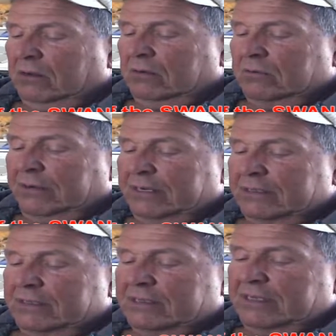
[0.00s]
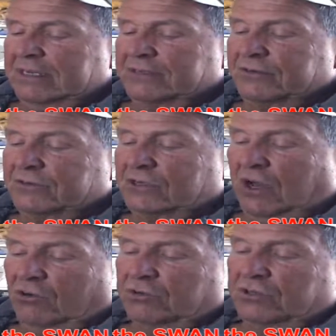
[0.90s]
Great Caesar's
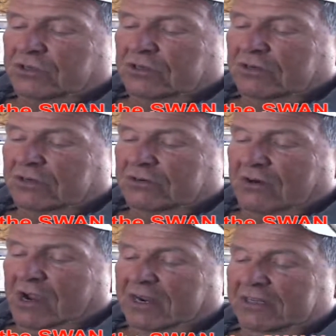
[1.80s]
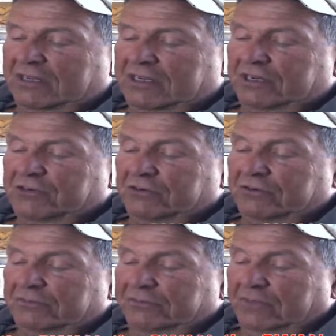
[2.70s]
ghost, cried the teacher.
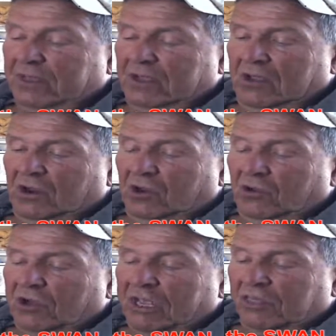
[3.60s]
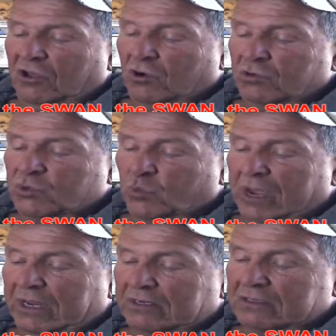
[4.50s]
Look at those
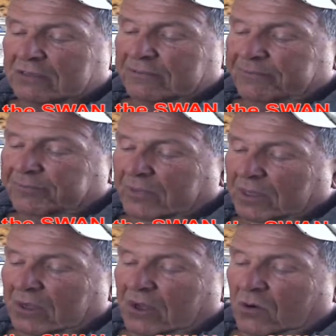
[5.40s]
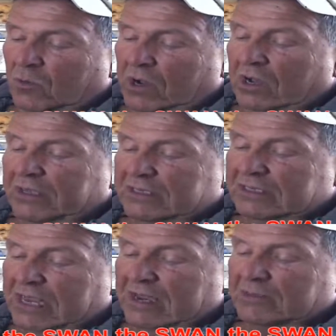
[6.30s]
wings. Well, his
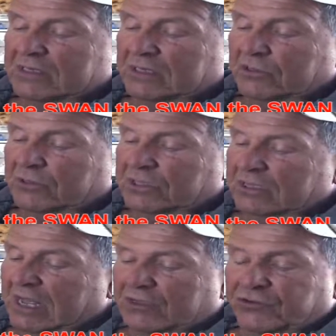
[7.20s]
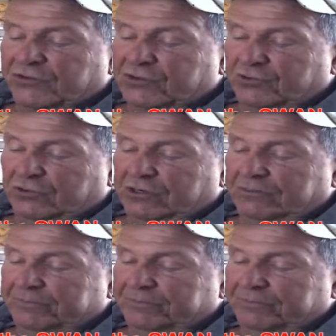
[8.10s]
name is Louis, that's for sure.